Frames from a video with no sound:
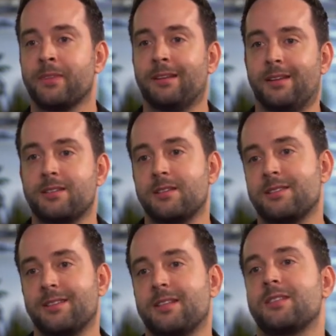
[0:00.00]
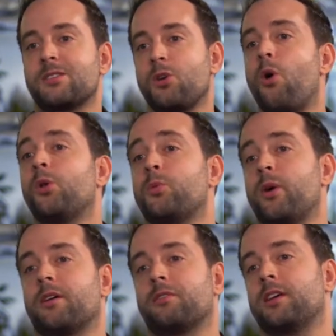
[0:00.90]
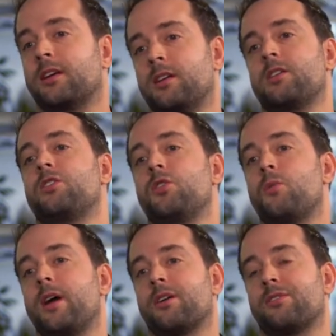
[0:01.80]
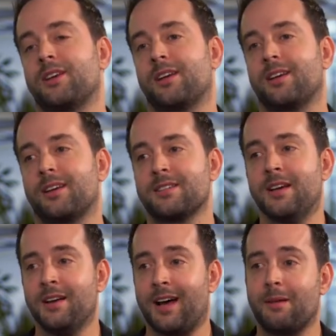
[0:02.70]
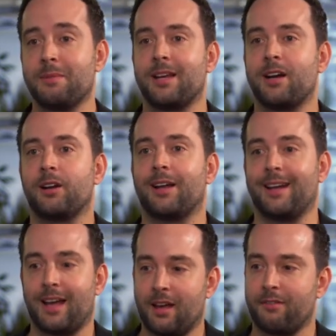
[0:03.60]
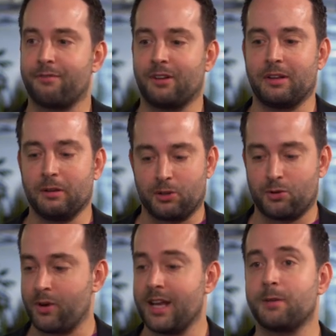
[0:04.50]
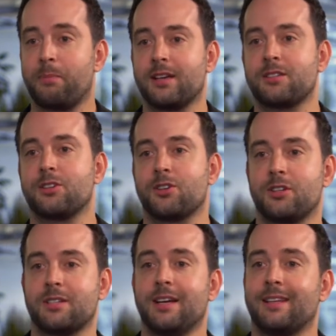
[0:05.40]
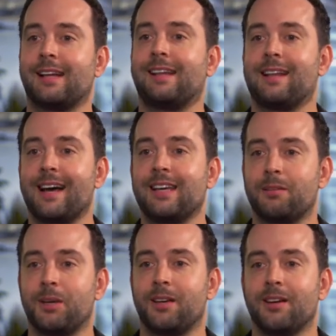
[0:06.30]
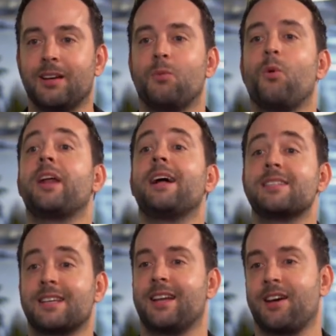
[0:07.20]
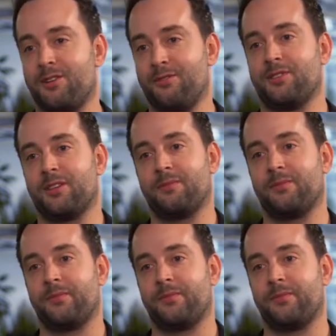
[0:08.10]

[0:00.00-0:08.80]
This is the old way of thinking. The new way of thinking is, I'm an airline, I have great passengers that like me, what else can I offer them?